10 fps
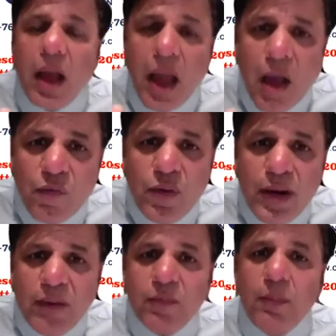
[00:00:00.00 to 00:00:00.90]

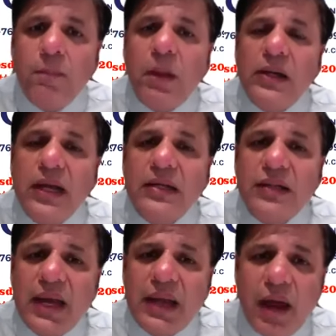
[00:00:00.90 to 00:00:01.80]
Every Mondays
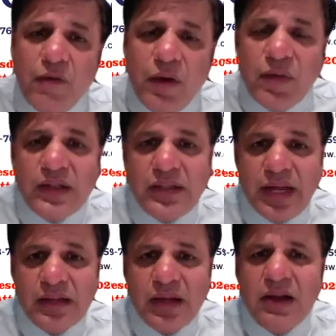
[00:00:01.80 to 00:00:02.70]
and every
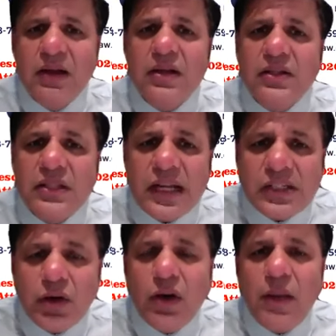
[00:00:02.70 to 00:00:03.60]
Wednesdays,
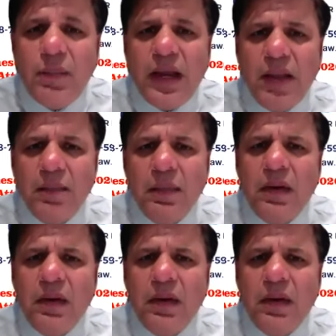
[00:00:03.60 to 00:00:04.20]
6:30 p.m.